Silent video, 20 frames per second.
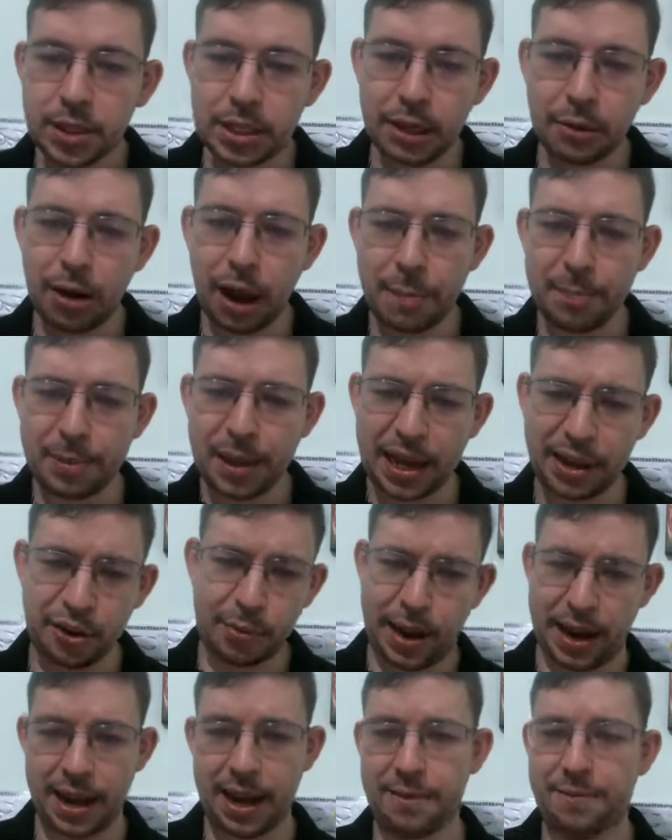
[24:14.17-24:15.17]
white played
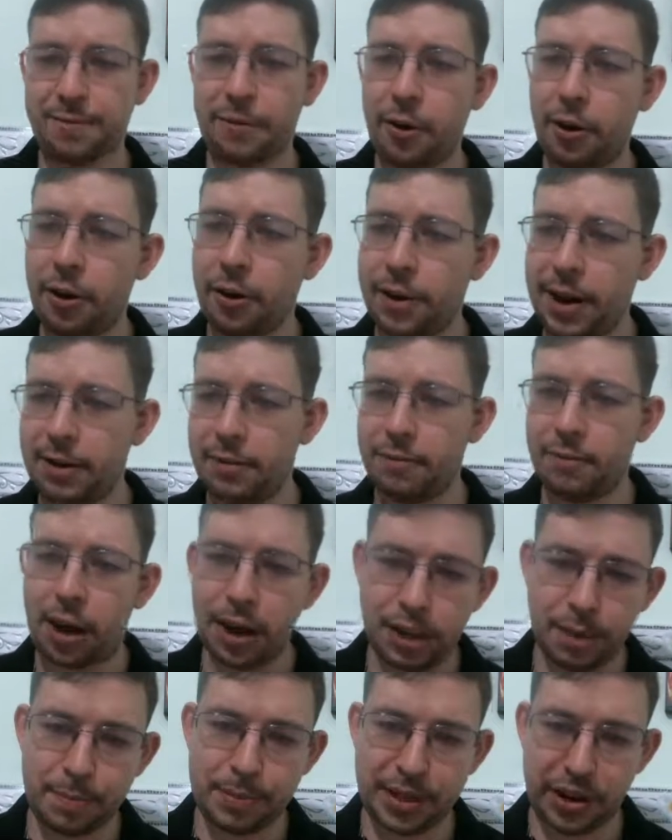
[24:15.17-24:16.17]
queen e4, and,
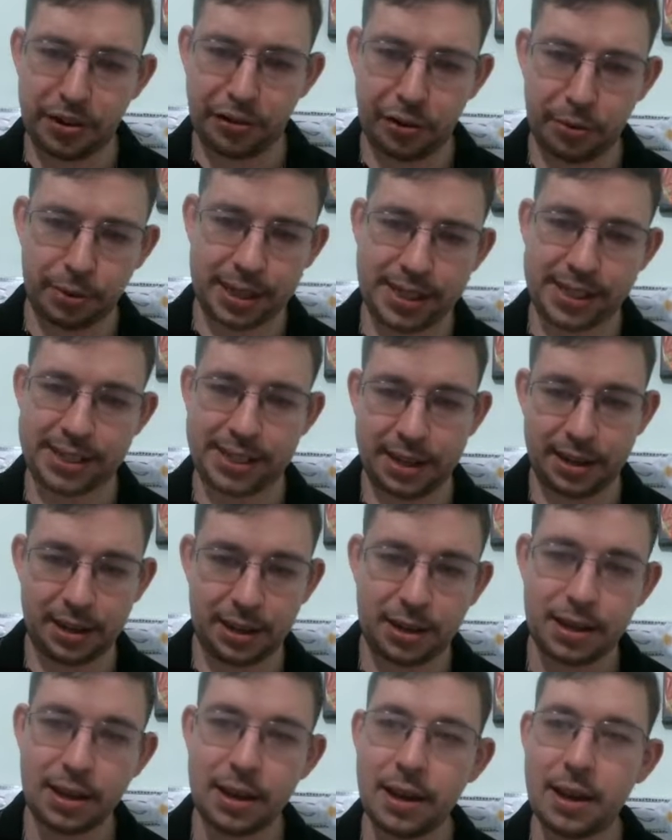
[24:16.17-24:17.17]
well, the position would
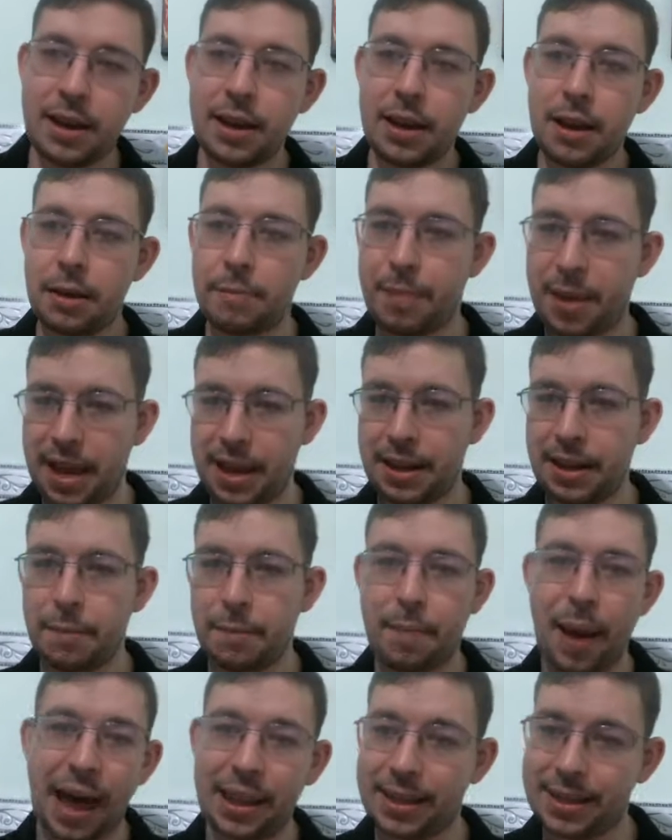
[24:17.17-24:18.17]
still be in the
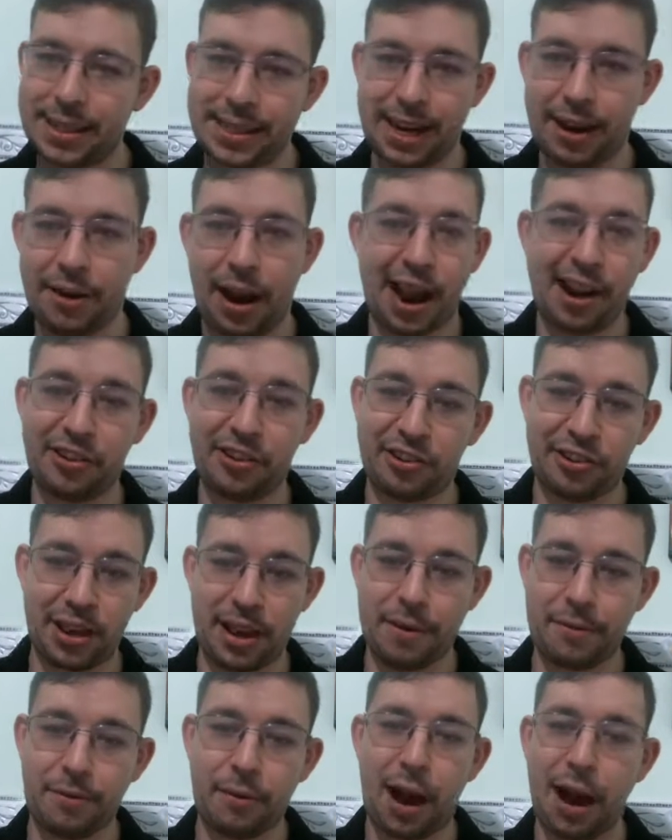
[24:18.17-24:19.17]
balance here, actually,
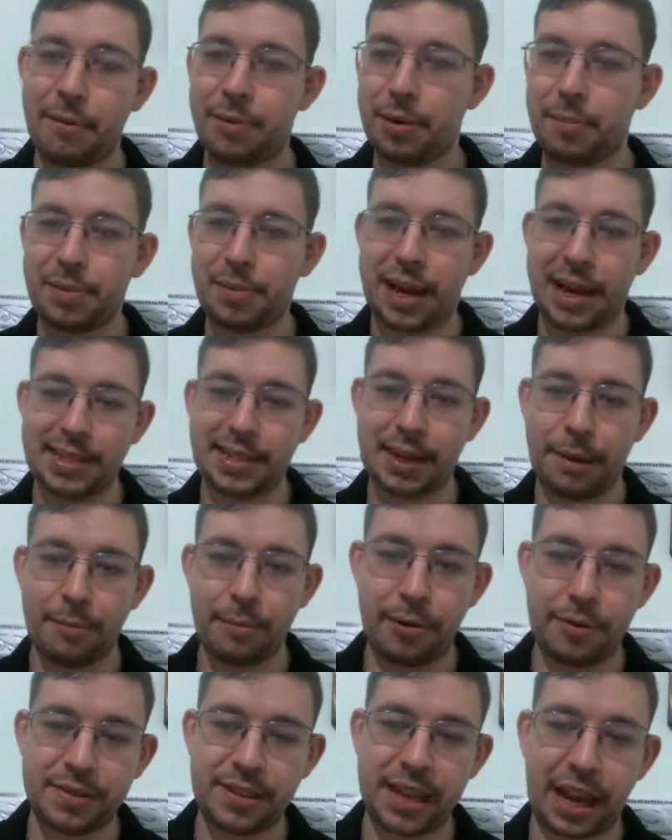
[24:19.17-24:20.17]
if white were to play some
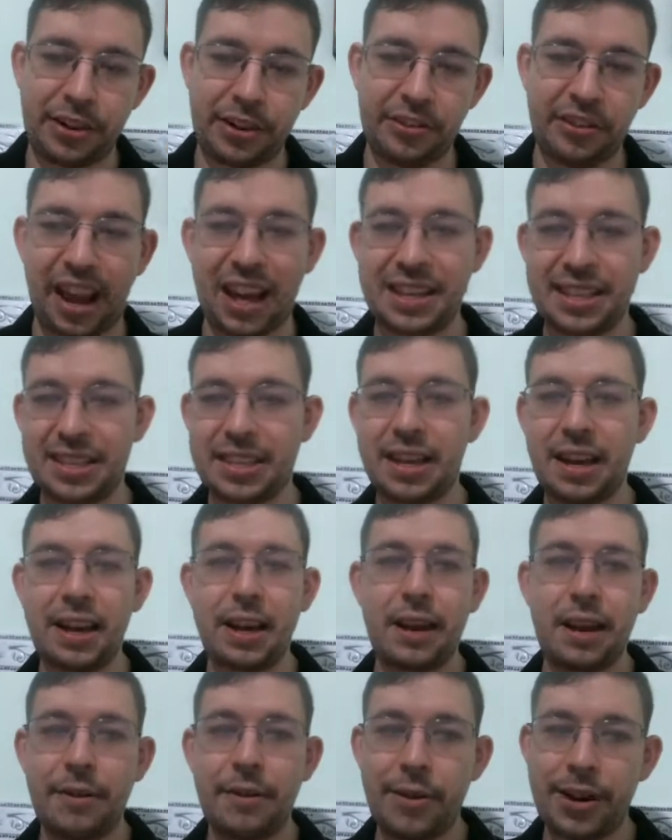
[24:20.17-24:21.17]
moves such as,
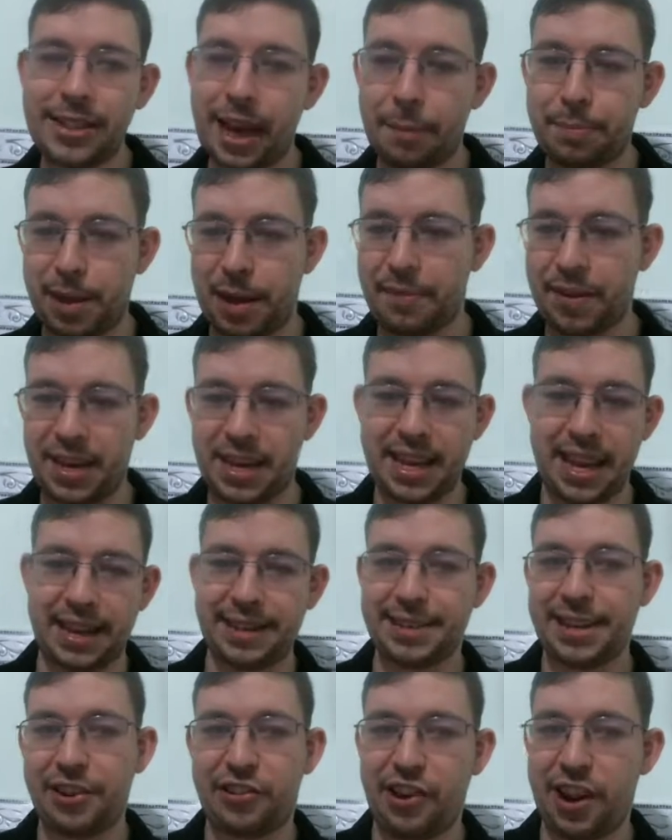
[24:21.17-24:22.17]
for example, even king
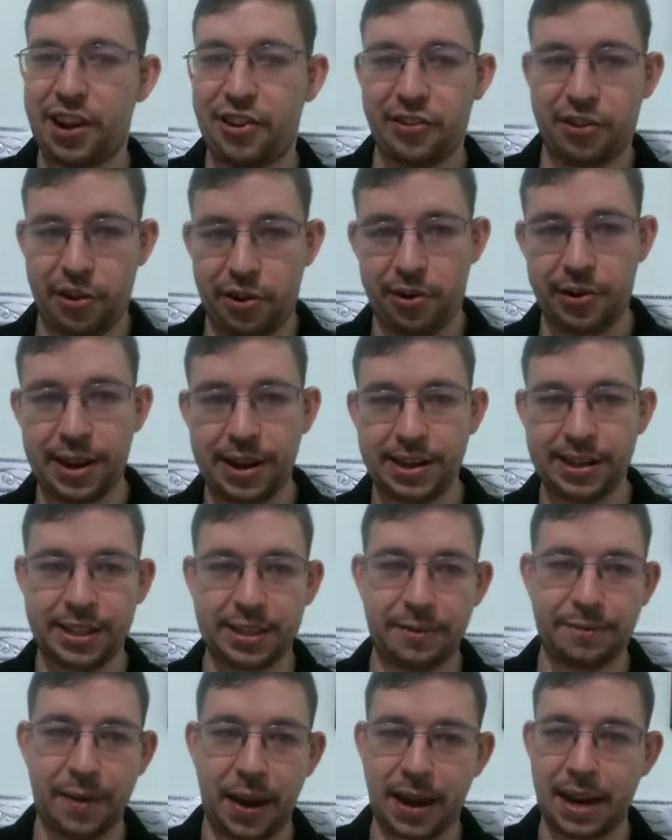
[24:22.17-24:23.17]
to g2, and just
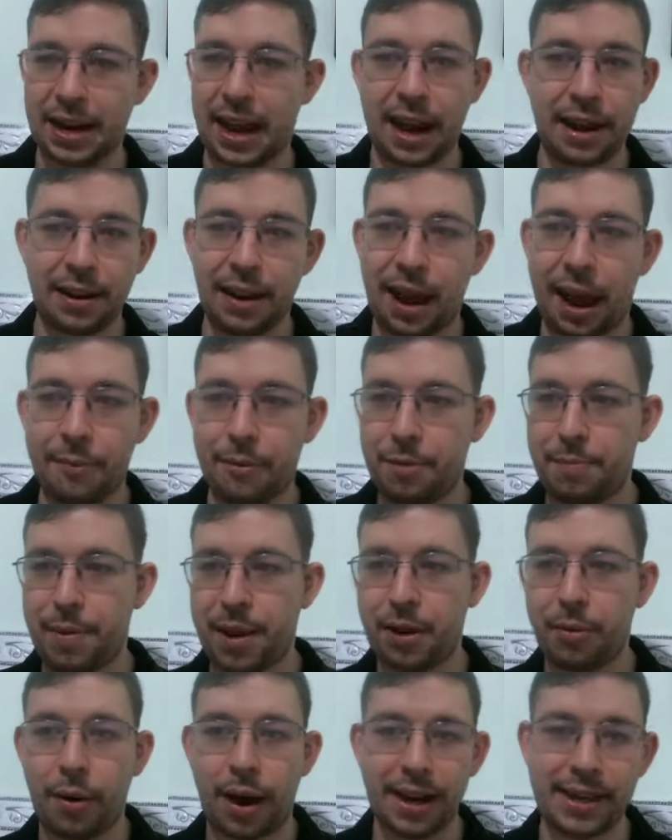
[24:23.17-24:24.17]
defending that knight would be
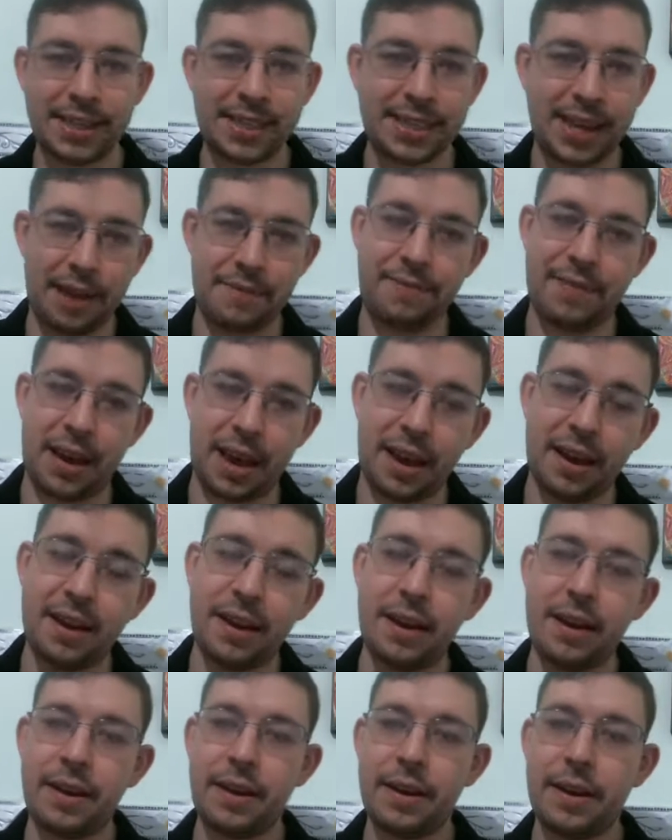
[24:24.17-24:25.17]
quite safe here.
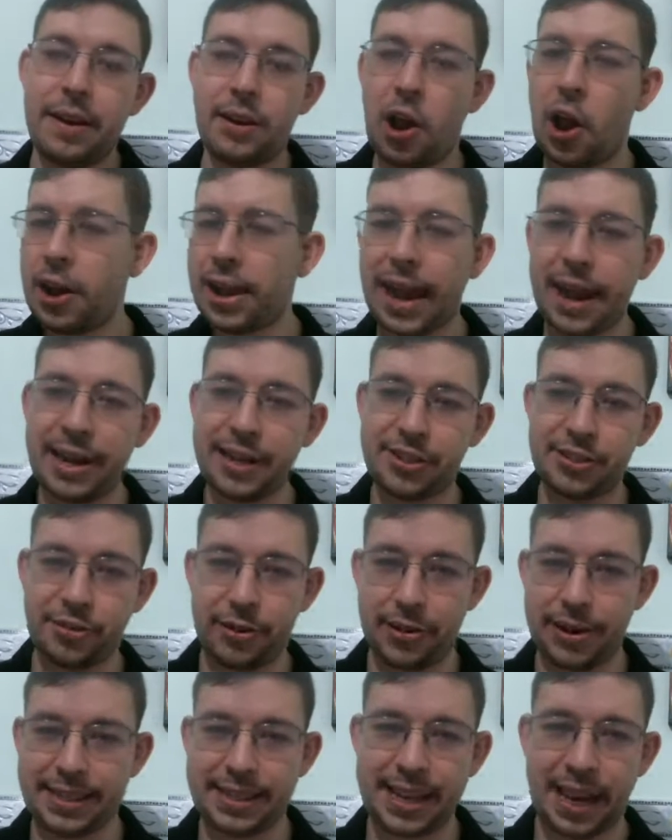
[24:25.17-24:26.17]
Okay, it is true
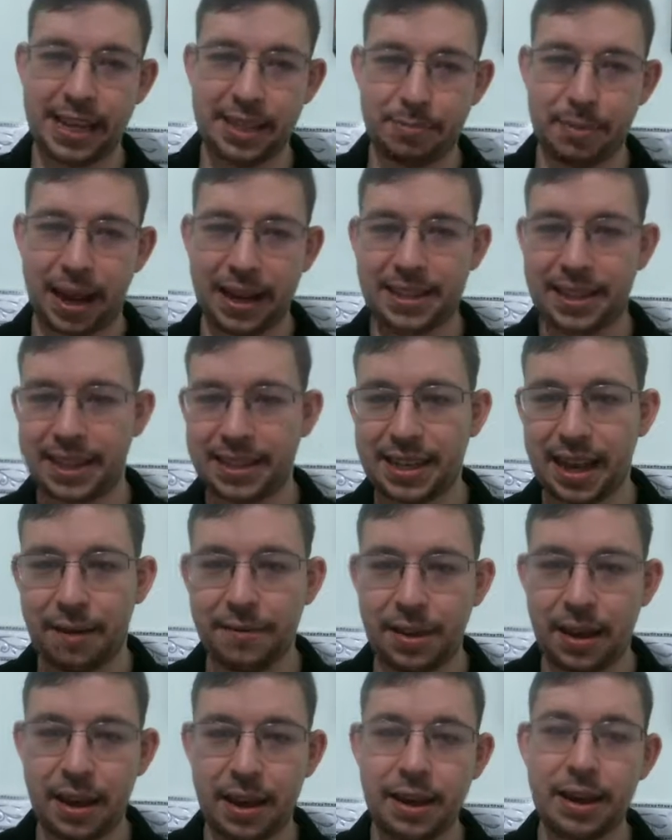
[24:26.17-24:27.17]
in this case, black does have
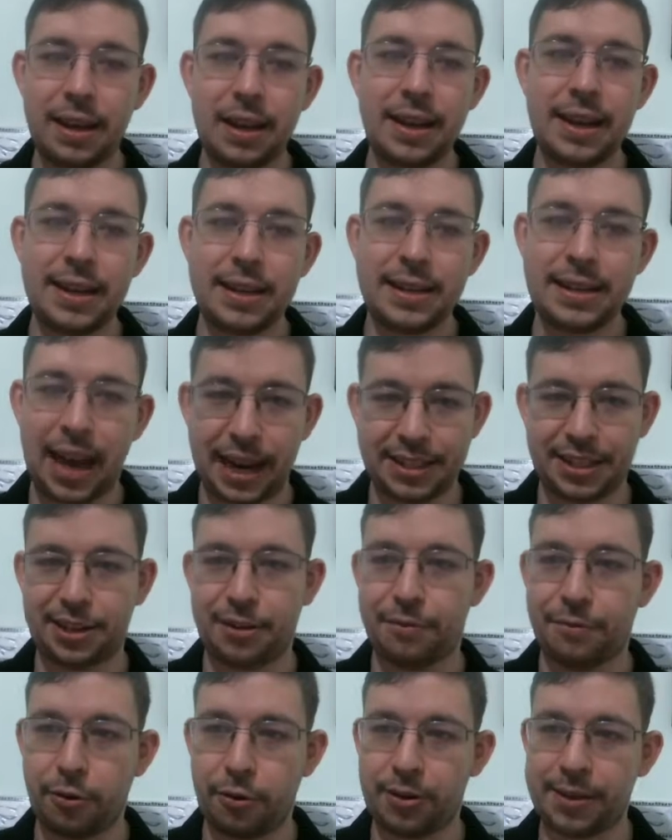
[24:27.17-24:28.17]
a tactic
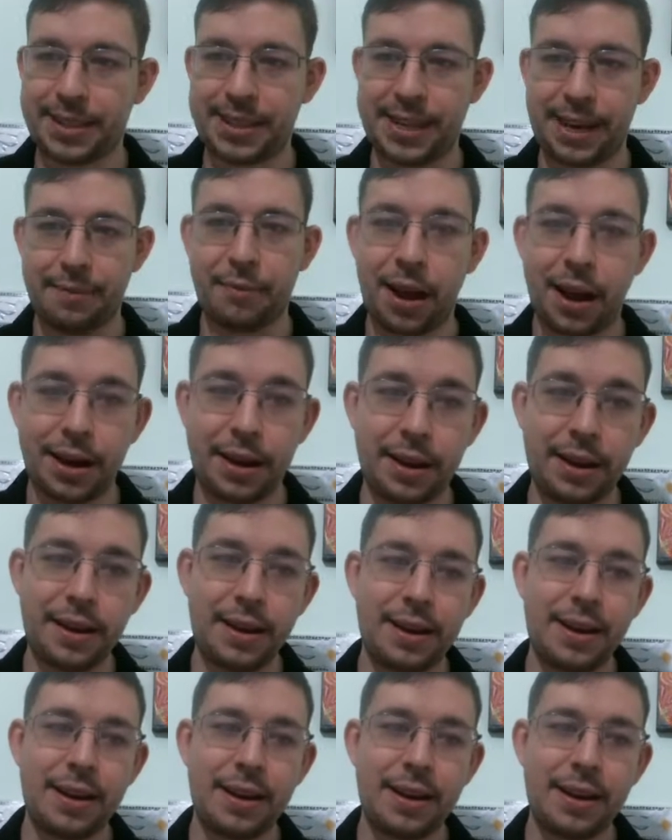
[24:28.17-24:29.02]
of rook c1,